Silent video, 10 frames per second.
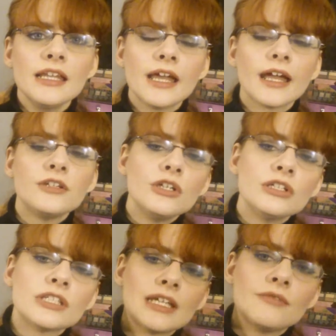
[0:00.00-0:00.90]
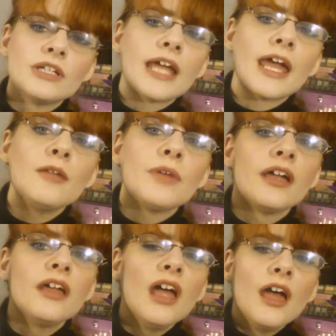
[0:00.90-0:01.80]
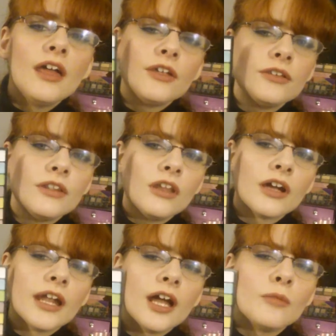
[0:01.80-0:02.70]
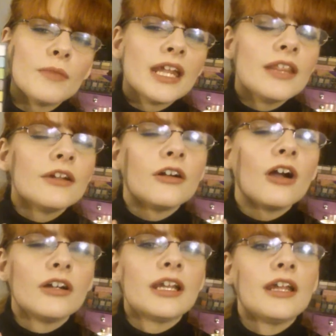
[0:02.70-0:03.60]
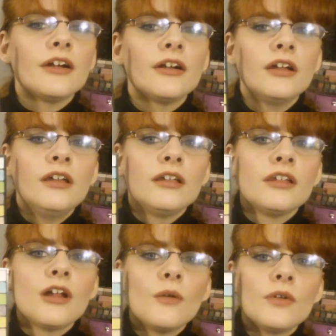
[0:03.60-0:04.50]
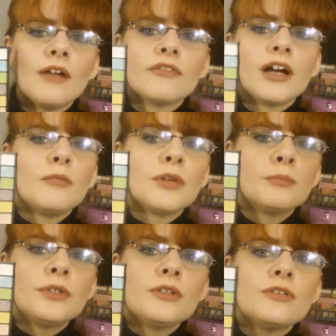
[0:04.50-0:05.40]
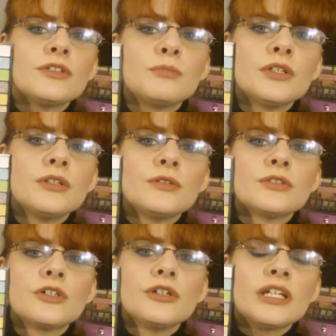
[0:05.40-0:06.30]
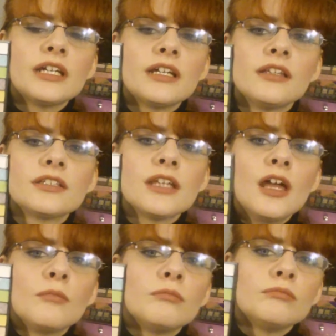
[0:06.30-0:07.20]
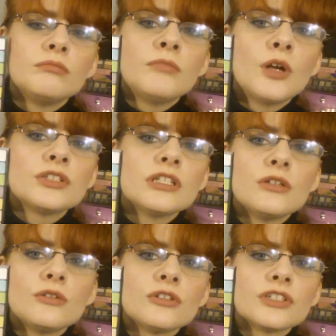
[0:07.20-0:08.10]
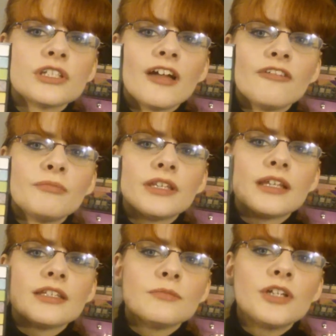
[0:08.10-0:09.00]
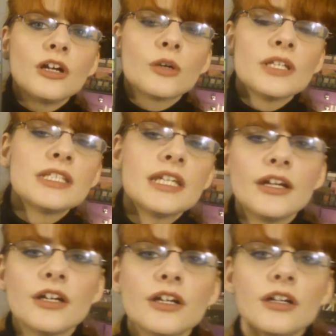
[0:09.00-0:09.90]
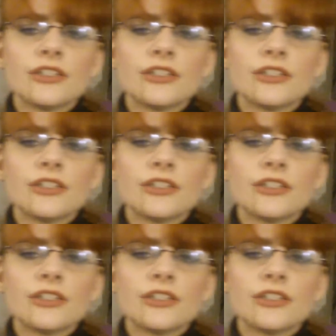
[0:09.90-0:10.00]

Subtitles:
Like, I do use this every day, but look at how many there are in here. You know, I've got purples, blues, greens, mostly neutral stuff, but then some dark ones here.